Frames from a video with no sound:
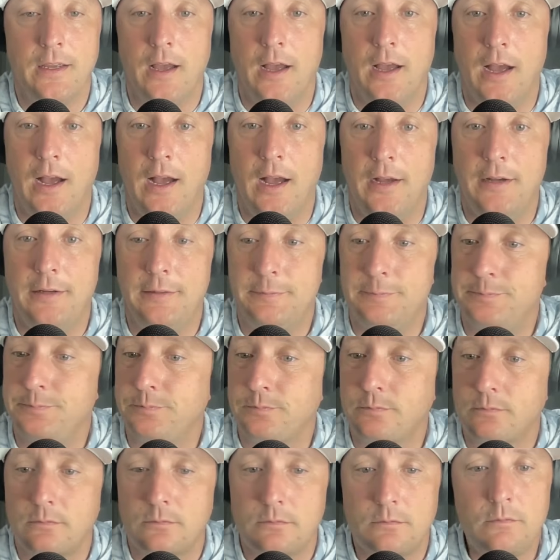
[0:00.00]

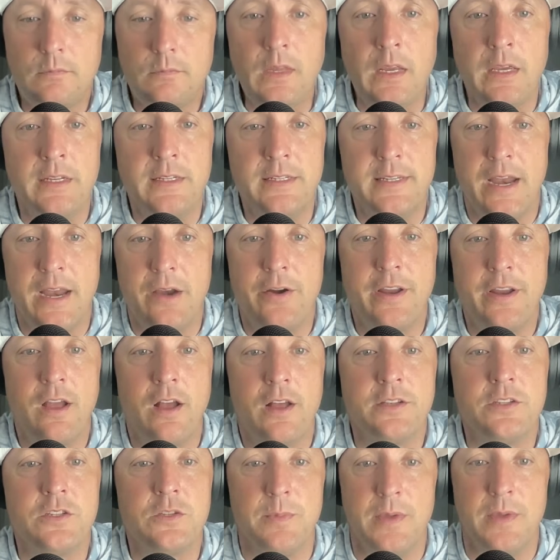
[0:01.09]

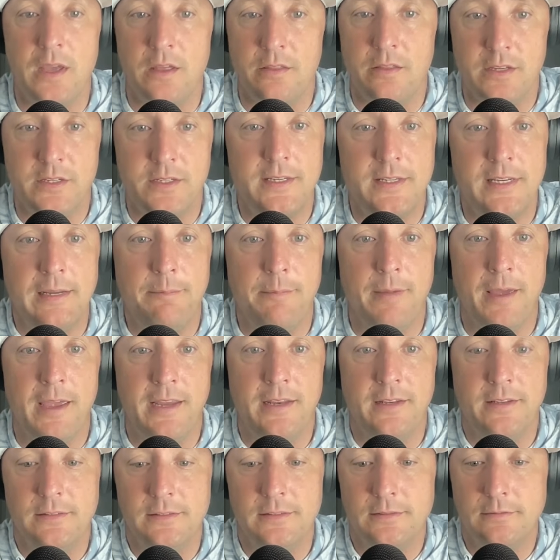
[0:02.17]
Darion Smith, his
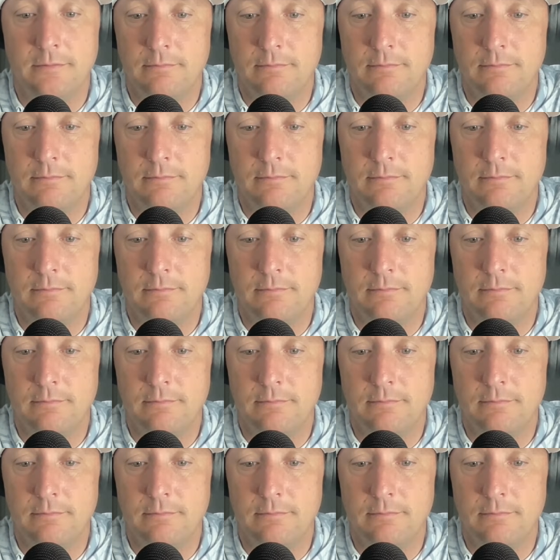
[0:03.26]
teammate.